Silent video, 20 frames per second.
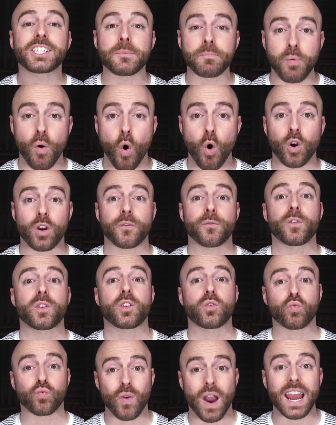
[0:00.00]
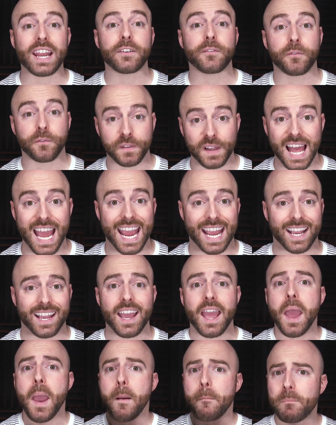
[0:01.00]
support for the right flank.
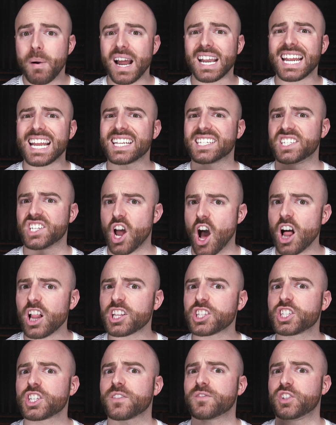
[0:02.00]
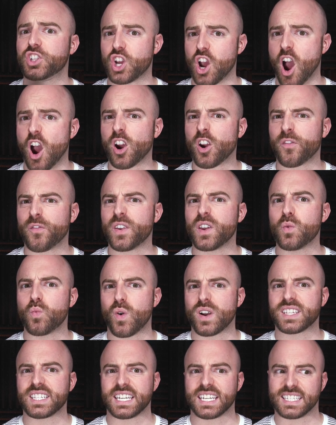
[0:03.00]
But his knowledge of geography
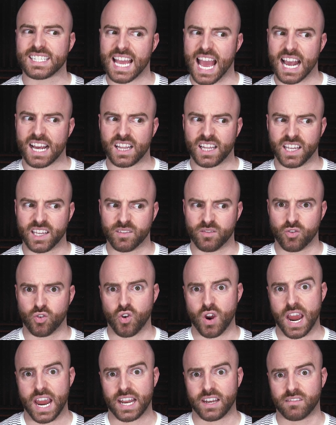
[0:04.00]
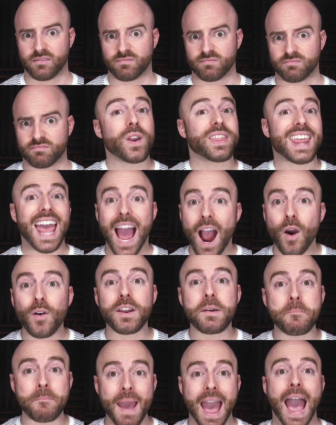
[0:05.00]
wasn't exactly great.
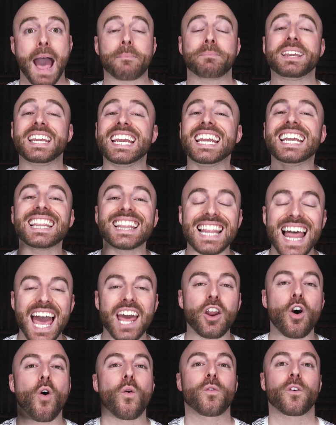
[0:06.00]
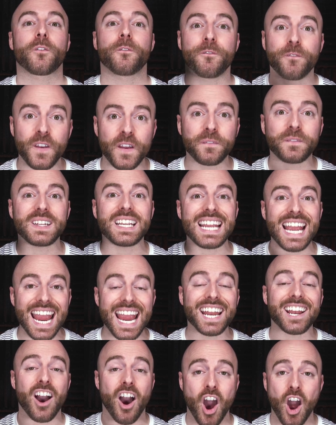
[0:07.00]
Without a map, he led over
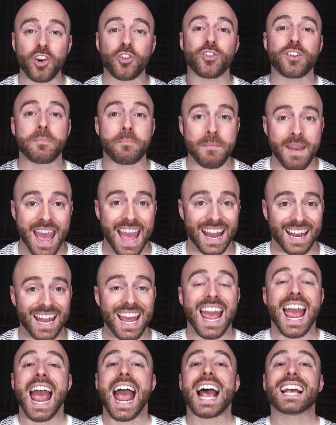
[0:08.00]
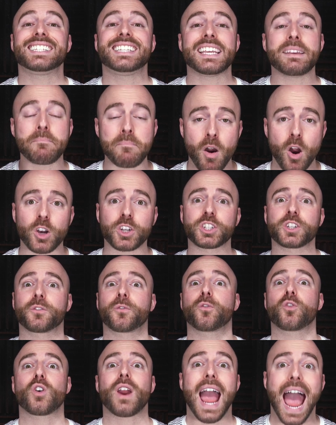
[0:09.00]
5,800 men as they marched
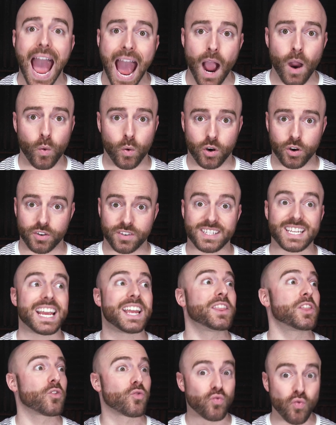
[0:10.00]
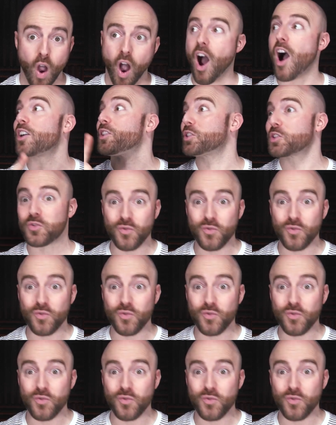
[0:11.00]
for hours in the wrong